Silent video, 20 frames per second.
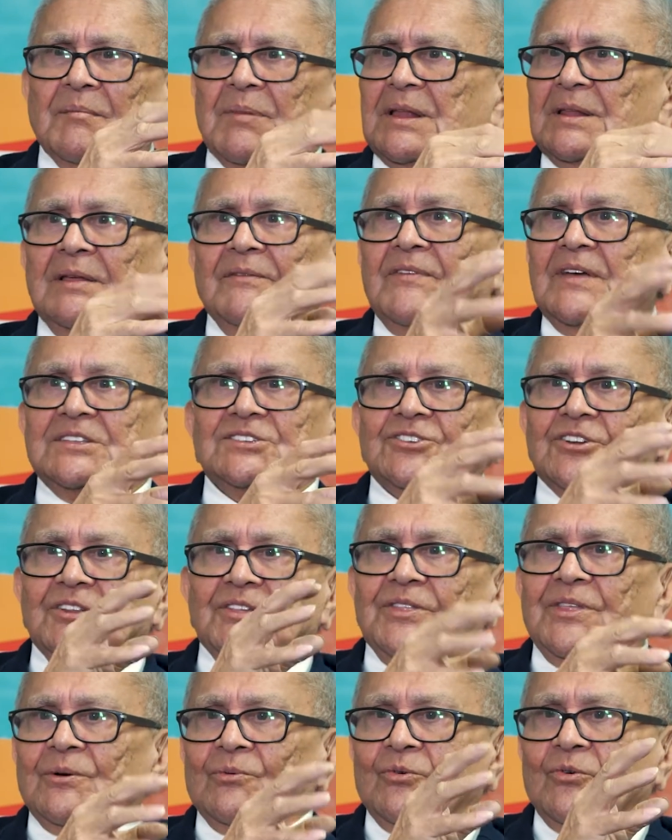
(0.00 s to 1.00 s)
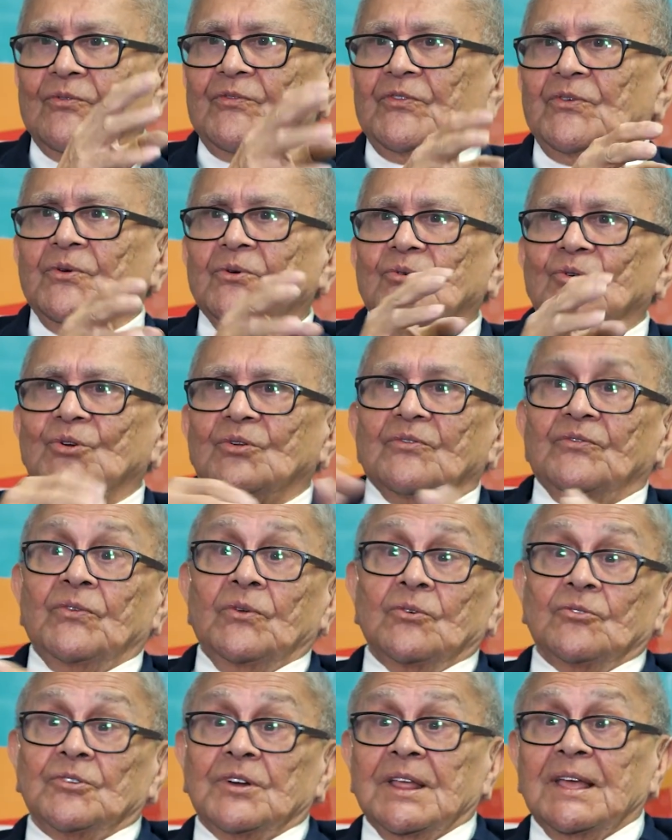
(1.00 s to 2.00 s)
but eventually there were fewer and
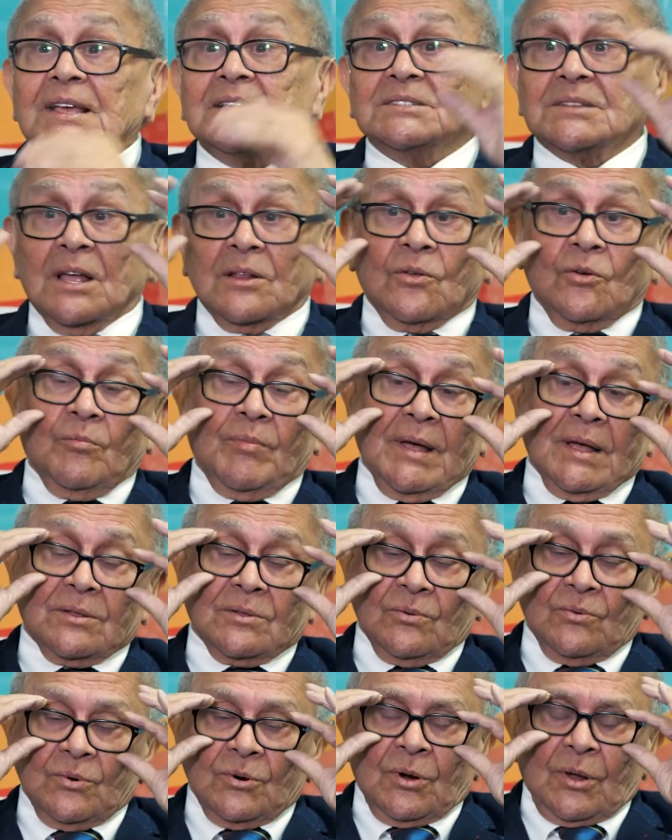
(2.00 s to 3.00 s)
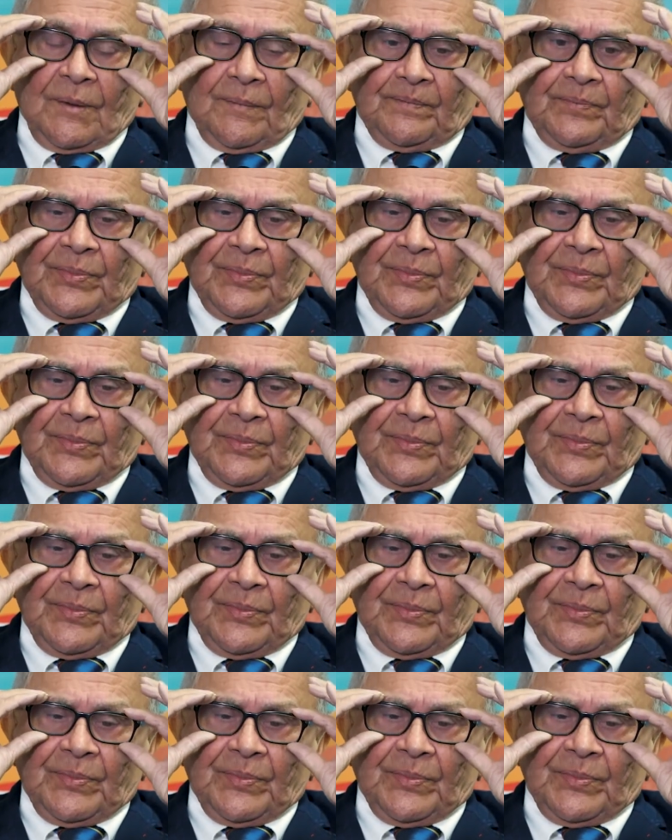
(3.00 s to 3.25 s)
fewer days I'd go back to work.